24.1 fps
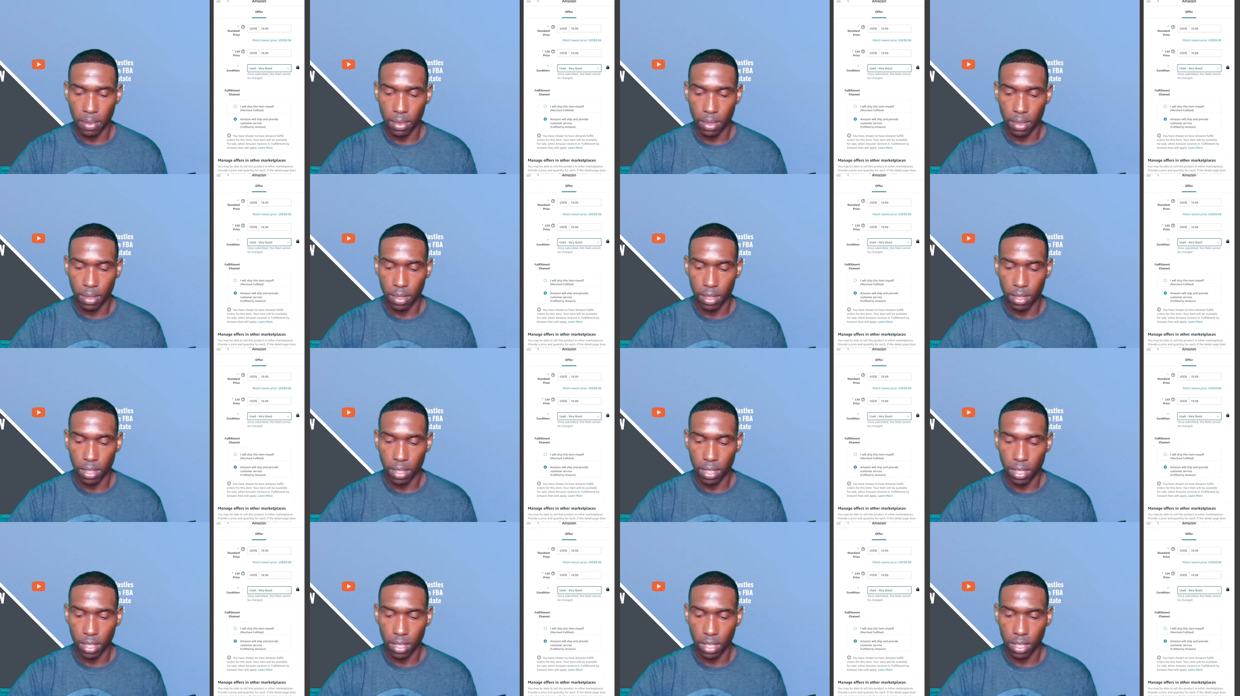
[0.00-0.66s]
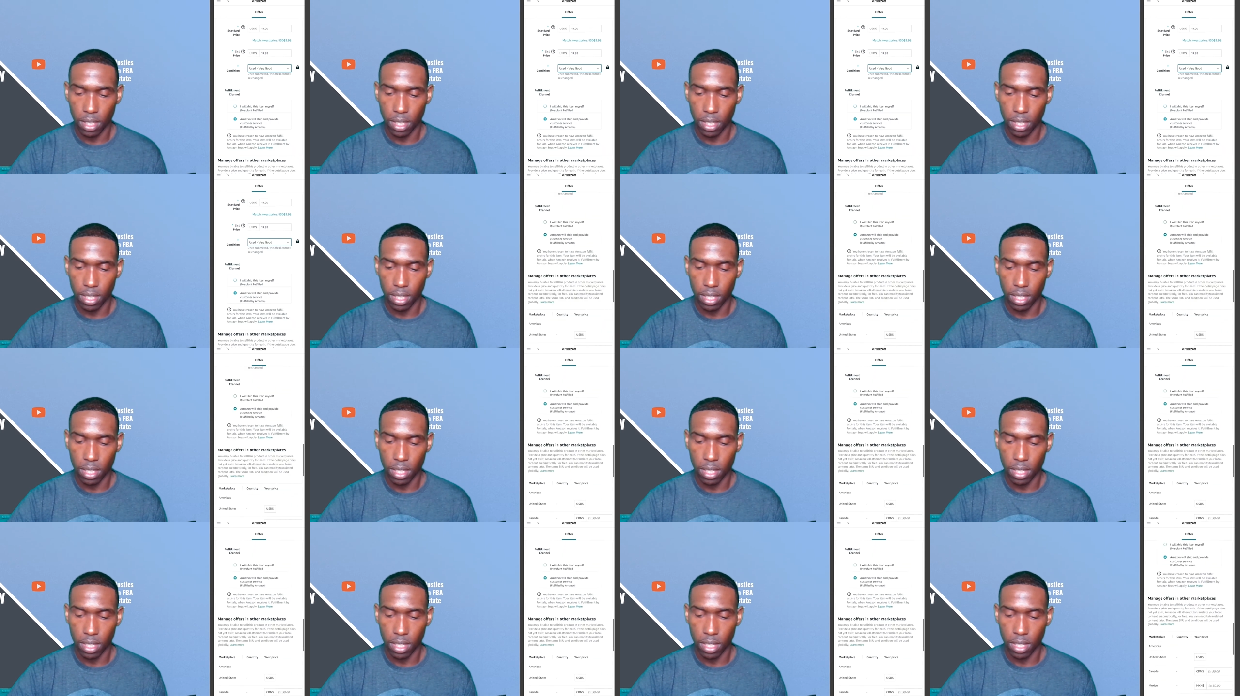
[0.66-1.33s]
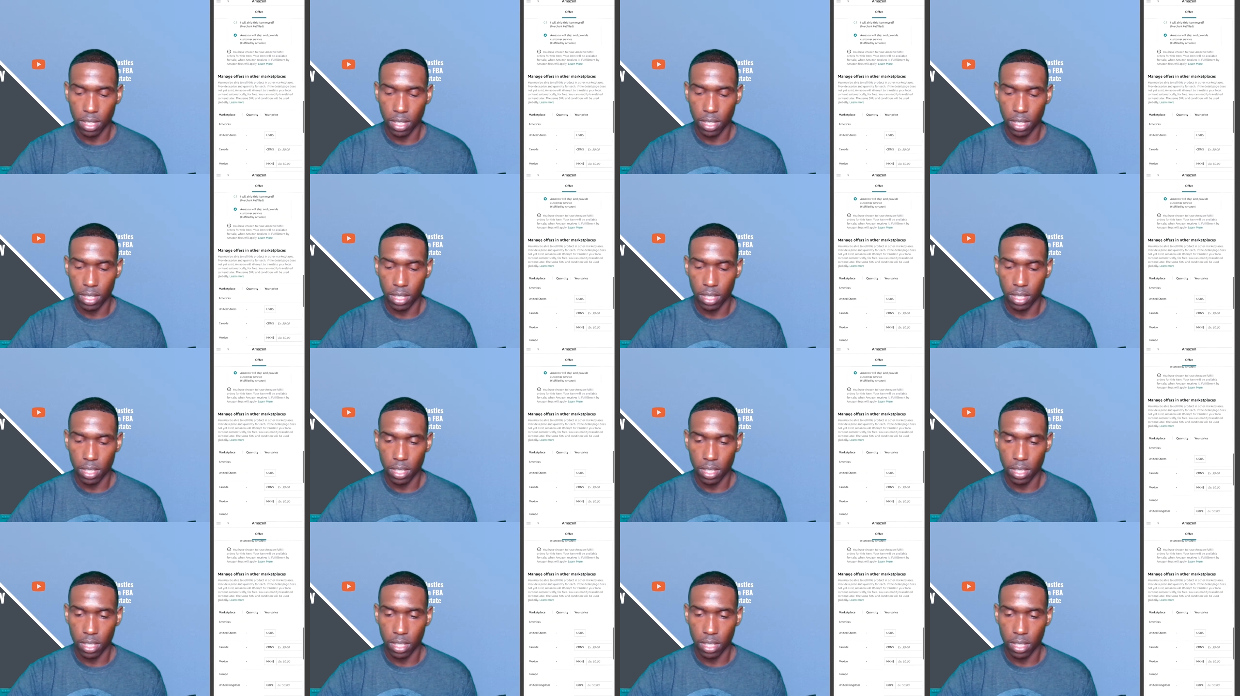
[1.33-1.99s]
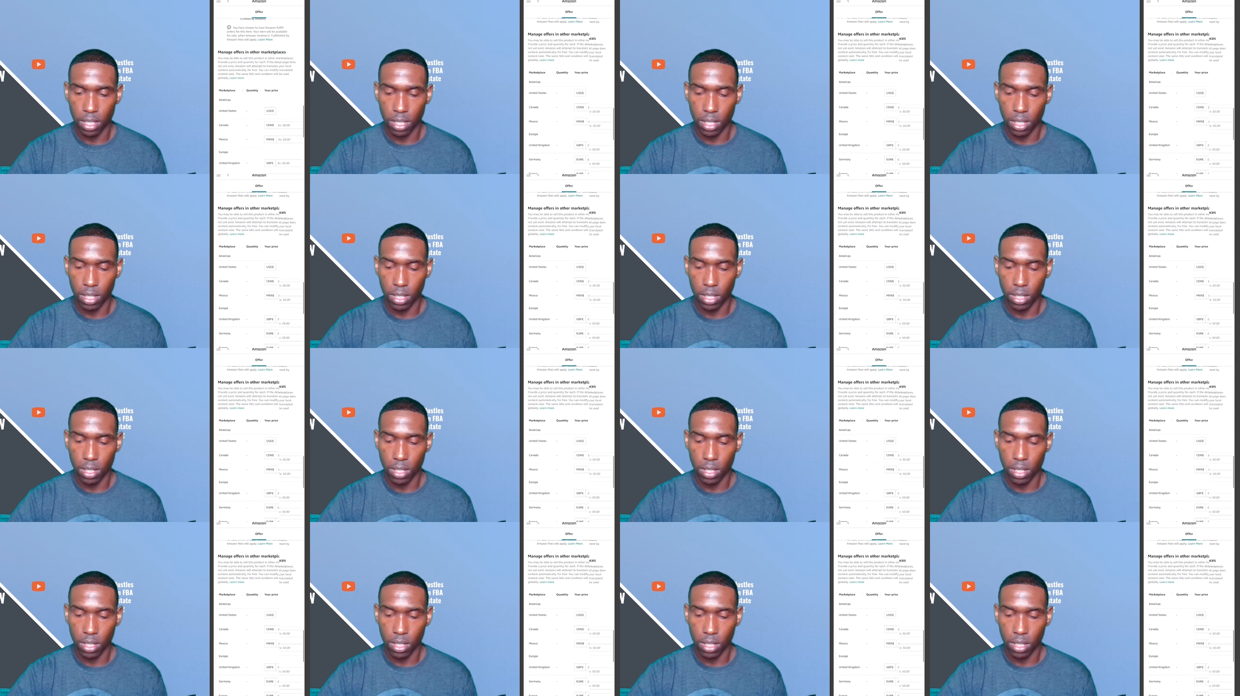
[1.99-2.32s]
Nobody speaks.